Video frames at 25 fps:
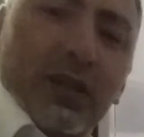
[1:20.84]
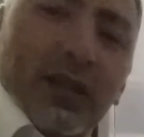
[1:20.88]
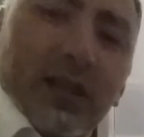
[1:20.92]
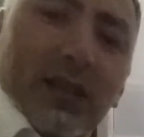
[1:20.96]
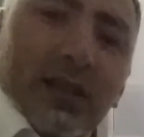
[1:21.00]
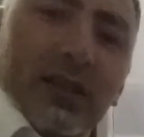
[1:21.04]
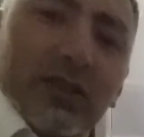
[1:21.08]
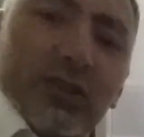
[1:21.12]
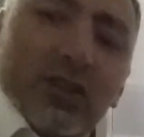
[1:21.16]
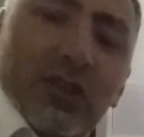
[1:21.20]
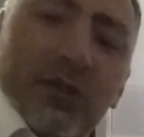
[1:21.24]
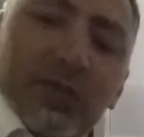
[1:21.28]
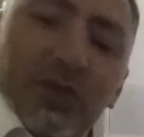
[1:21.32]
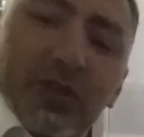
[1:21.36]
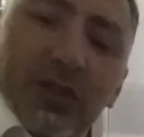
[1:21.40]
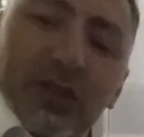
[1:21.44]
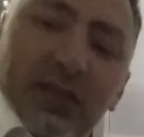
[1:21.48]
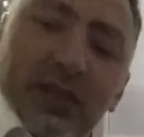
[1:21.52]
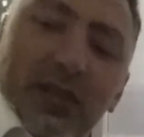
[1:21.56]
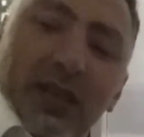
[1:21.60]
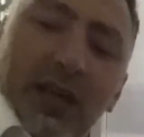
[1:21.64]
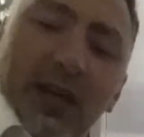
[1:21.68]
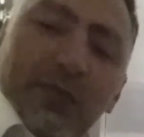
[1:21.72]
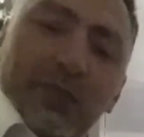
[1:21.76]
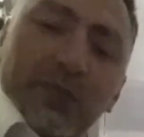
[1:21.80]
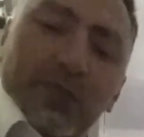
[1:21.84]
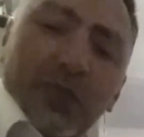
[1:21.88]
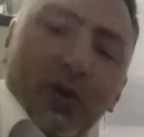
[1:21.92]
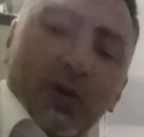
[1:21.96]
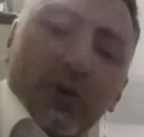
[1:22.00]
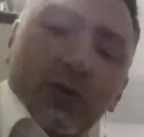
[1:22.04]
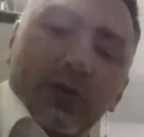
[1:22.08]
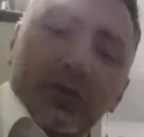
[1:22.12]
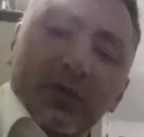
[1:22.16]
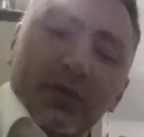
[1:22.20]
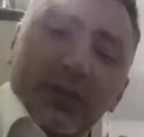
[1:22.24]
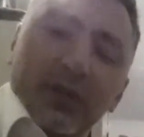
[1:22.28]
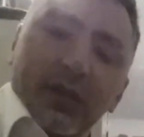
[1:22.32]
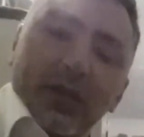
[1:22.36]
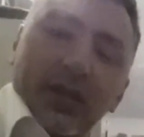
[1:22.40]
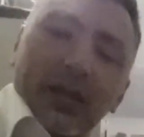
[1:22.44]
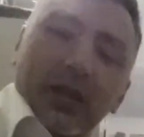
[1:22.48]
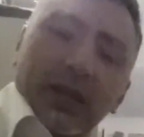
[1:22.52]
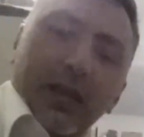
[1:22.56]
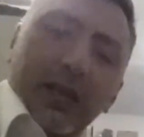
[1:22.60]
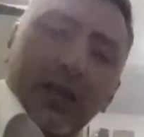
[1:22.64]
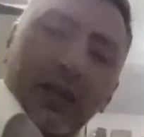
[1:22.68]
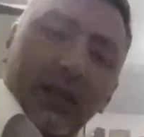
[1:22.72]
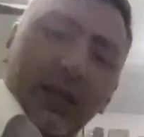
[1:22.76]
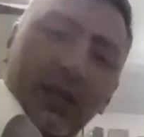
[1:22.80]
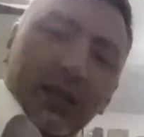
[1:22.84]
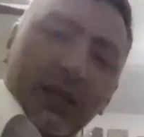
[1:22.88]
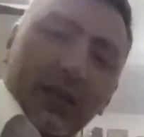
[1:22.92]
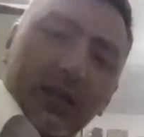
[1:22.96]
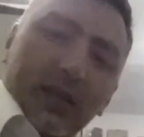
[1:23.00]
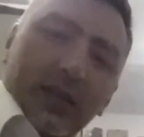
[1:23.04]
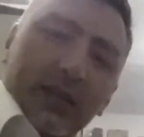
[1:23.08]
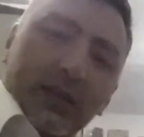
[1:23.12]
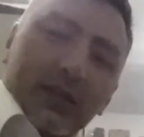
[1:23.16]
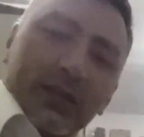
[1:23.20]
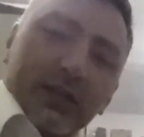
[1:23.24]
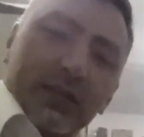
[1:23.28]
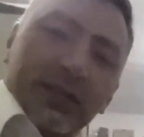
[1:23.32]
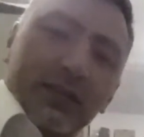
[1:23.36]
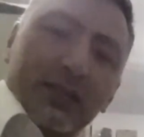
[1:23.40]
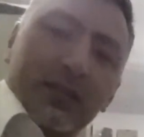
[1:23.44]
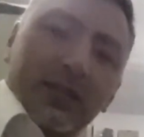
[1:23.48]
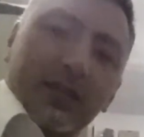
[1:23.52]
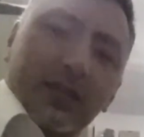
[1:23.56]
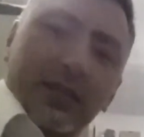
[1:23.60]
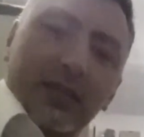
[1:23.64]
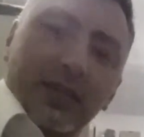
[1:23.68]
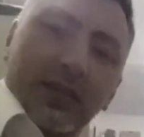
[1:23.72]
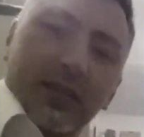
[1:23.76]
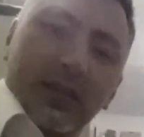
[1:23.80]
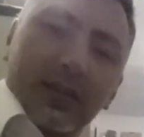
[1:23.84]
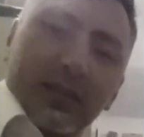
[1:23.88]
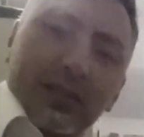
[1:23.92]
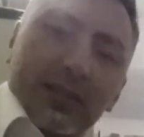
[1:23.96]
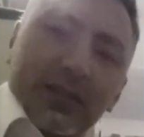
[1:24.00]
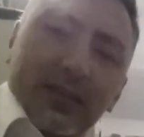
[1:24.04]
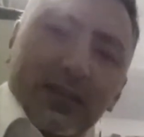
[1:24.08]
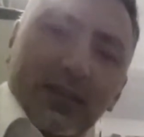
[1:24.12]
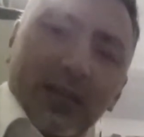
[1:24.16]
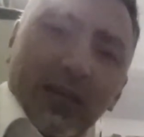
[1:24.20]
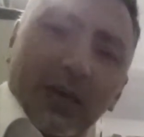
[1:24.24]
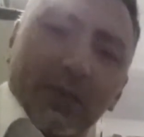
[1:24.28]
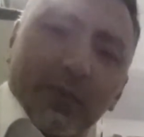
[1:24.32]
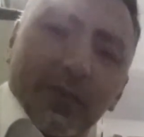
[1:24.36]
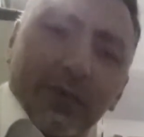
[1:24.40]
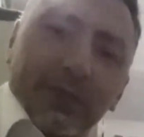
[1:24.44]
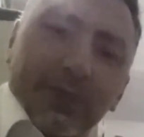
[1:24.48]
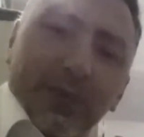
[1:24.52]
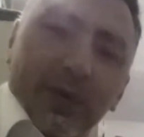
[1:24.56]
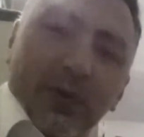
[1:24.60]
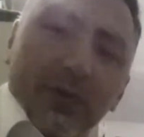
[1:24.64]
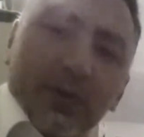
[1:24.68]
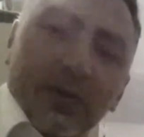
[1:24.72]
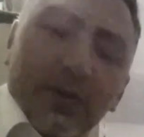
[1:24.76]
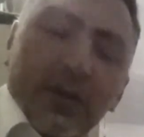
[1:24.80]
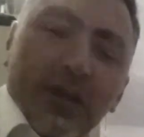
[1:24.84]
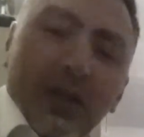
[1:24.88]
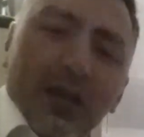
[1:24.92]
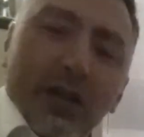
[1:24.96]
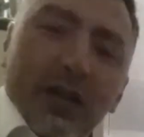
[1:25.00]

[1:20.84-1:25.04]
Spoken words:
the Egyptian type bowl is this type of bowl.